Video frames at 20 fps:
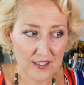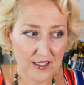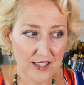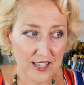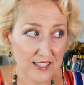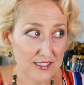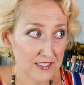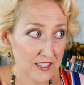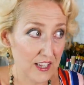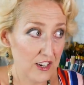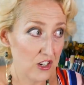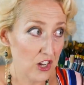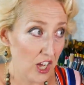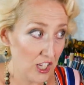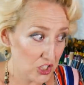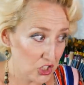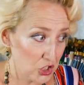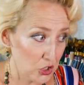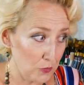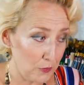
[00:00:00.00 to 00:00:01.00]
they decided
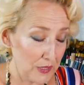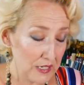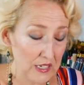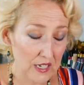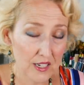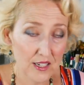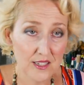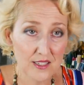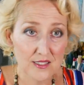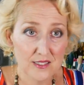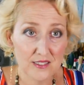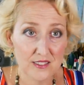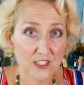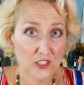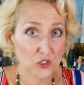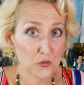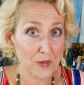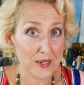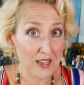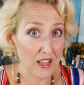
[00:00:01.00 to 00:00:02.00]
not to because
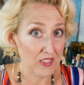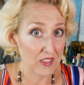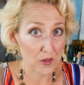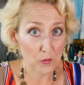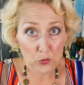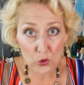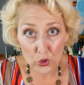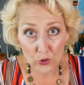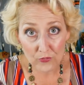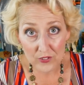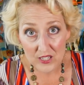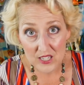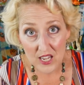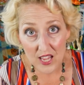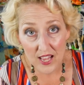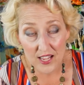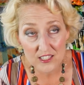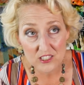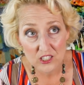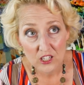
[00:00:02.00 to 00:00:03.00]
there's been nothing proven
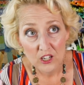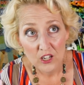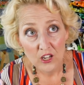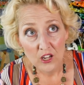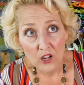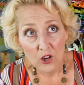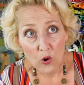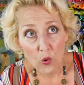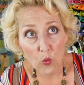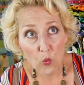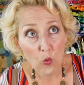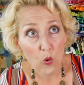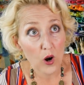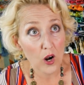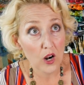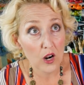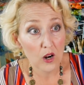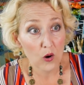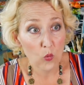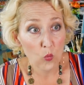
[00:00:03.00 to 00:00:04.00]
yet,
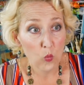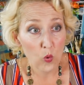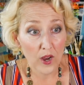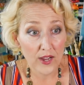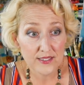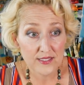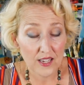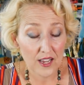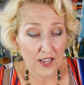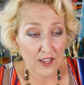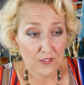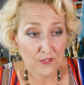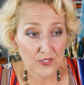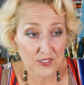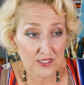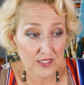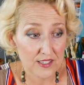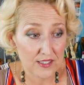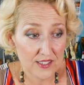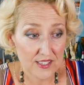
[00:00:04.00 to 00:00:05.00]
or what I've
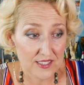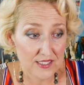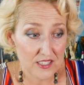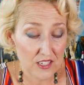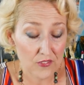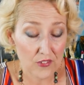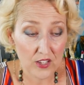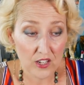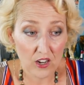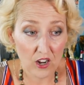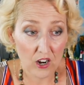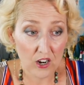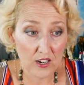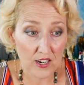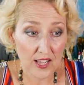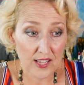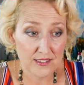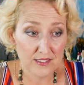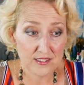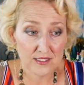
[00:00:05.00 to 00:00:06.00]
seen that
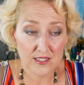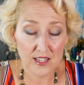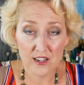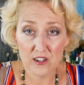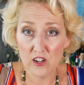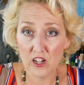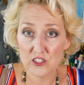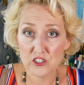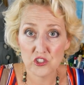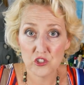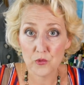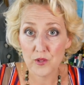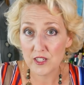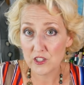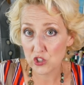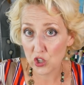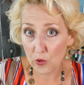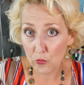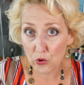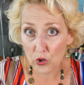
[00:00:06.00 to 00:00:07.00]
DeviantArt has decided not to do
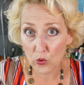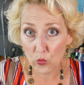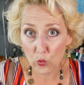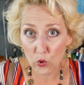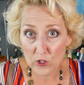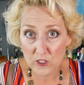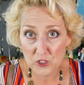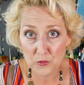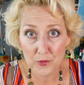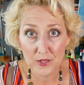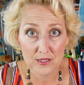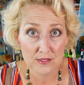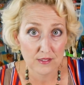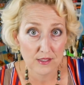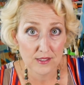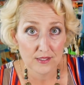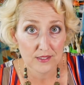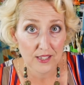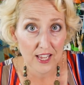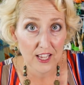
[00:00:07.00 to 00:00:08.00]
Inktober awards because
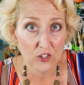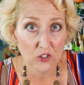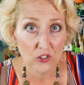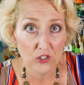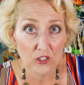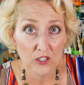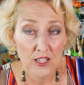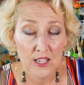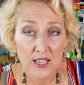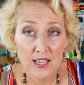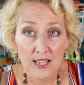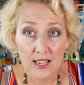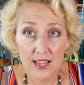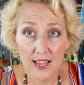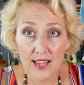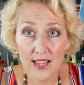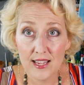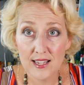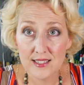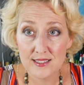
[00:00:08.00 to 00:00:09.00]
of the scandal.
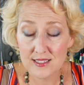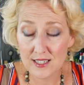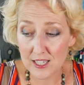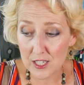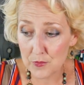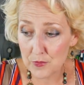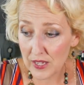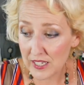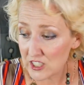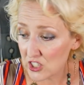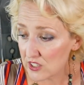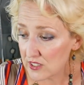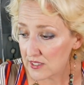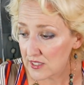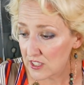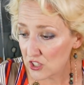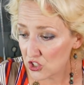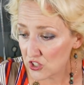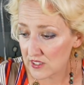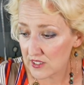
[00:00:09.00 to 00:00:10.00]
And um, it just
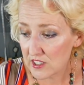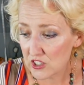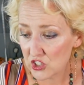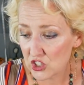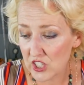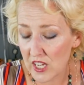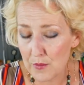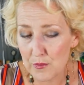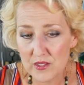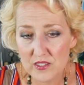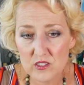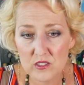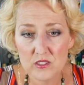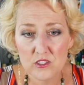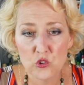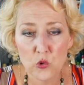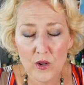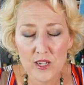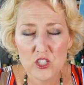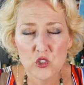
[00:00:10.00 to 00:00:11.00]
it's just such a shame. This
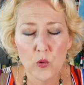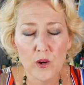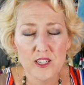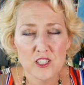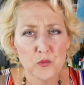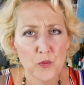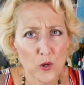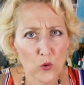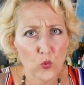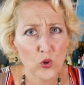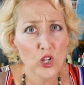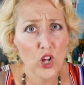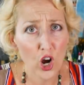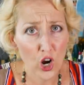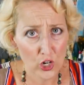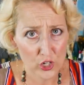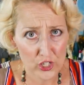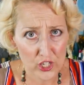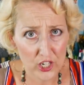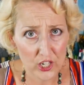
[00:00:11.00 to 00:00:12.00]
is twenty twenty has been a real
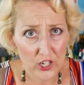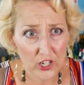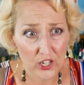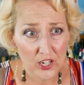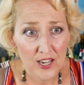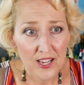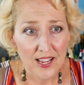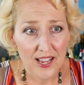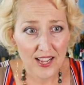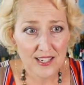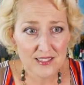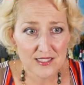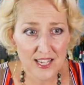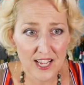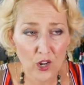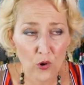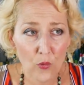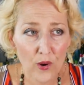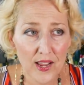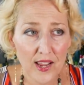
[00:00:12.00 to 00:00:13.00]
hard year, and to
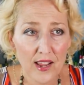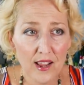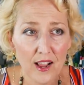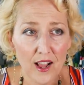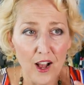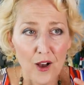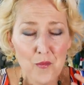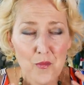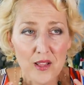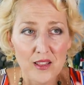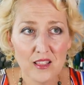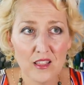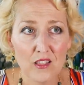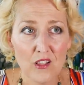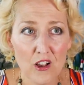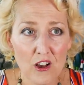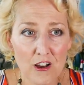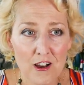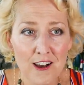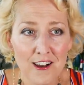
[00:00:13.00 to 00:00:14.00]
take away a month
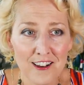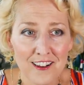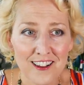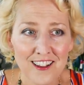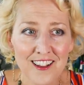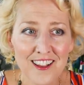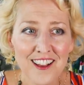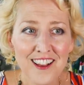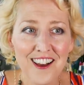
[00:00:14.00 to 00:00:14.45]
long